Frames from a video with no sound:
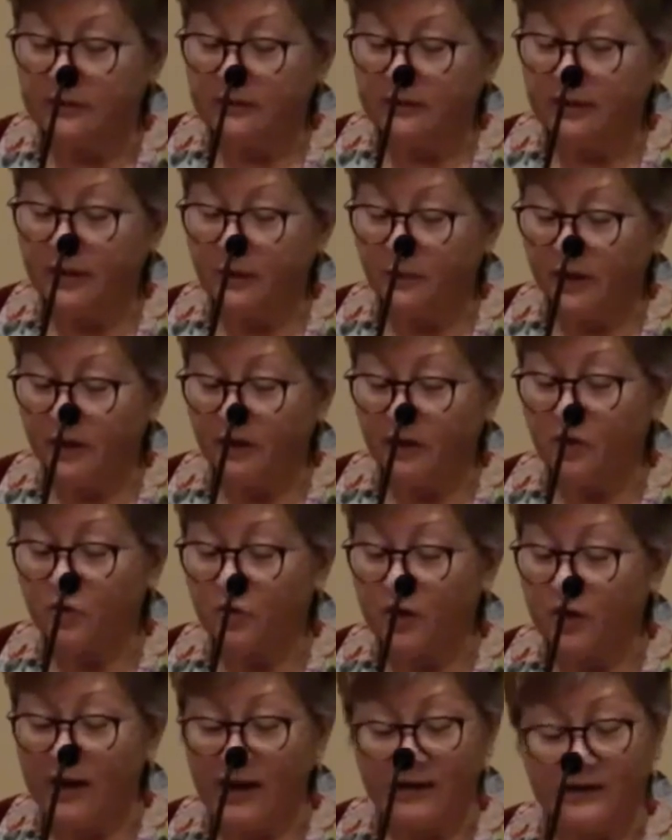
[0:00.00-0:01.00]
and we are
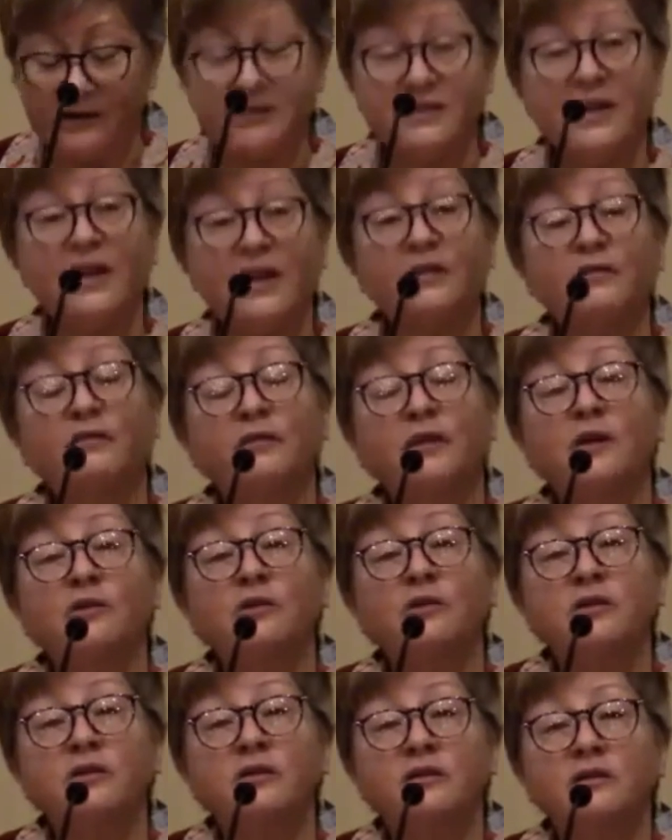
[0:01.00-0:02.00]
trying to stay
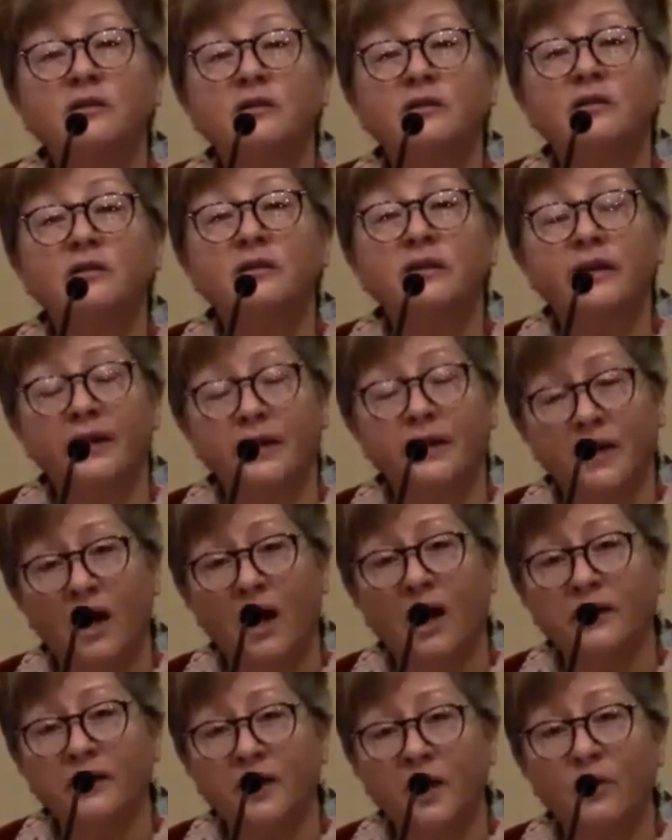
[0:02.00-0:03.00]
afloat in an
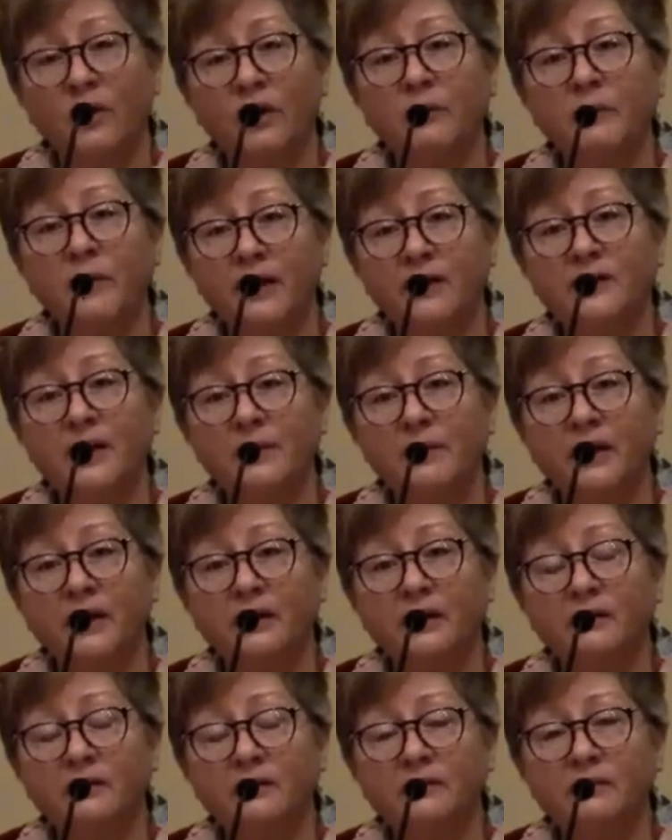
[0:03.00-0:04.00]
ongoing pandemic.
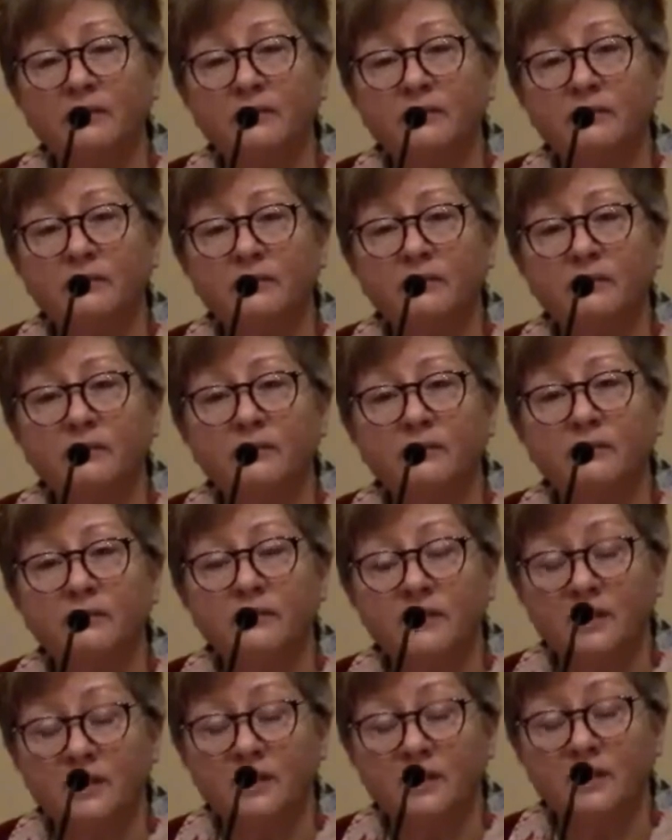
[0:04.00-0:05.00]

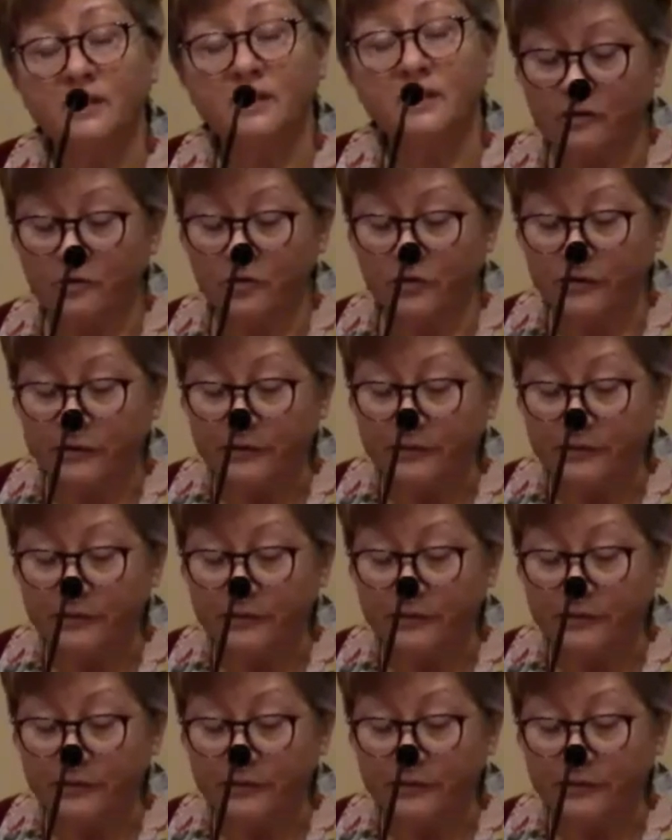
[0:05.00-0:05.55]
This is also true.